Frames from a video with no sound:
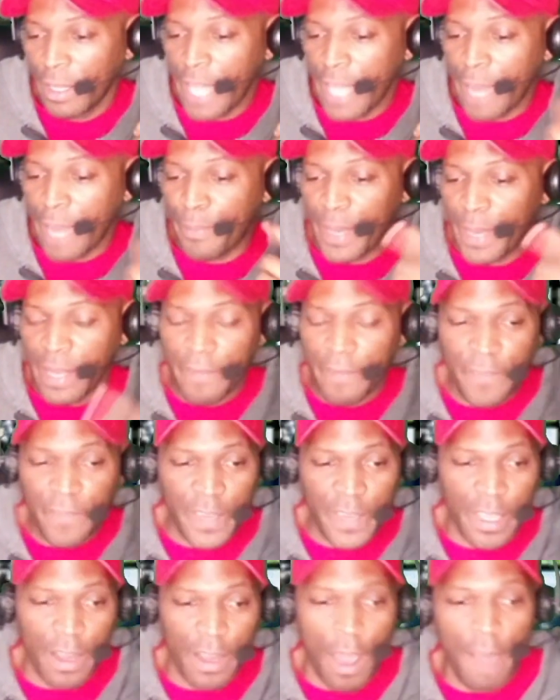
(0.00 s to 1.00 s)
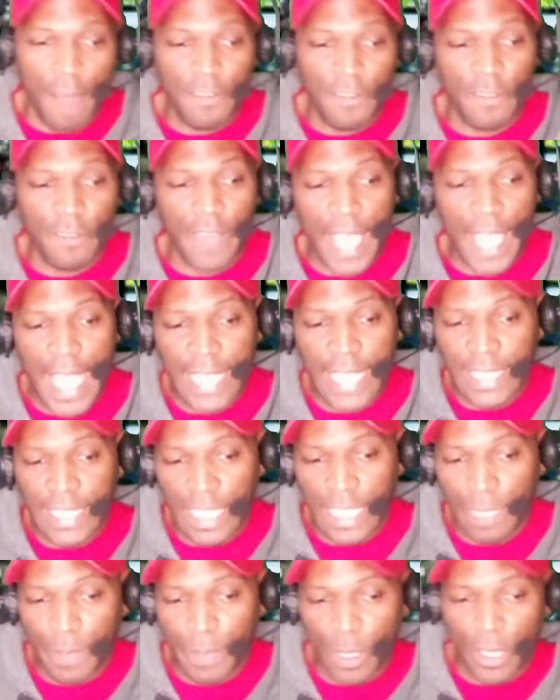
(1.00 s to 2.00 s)
that benefit off of
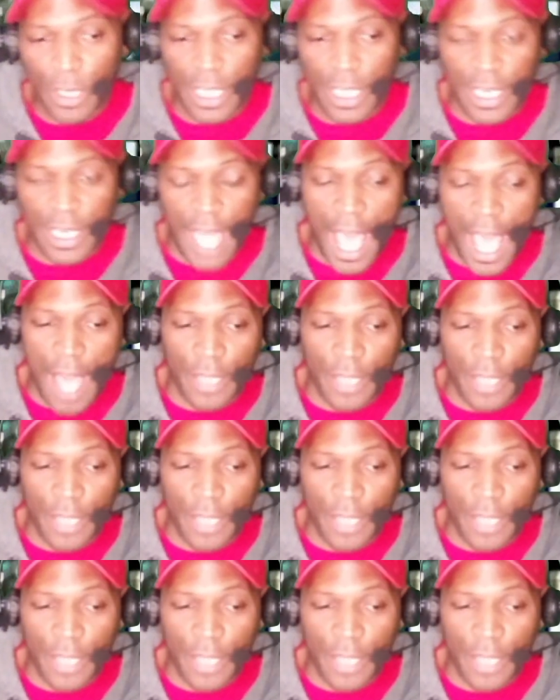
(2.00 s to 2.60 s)
$18 billion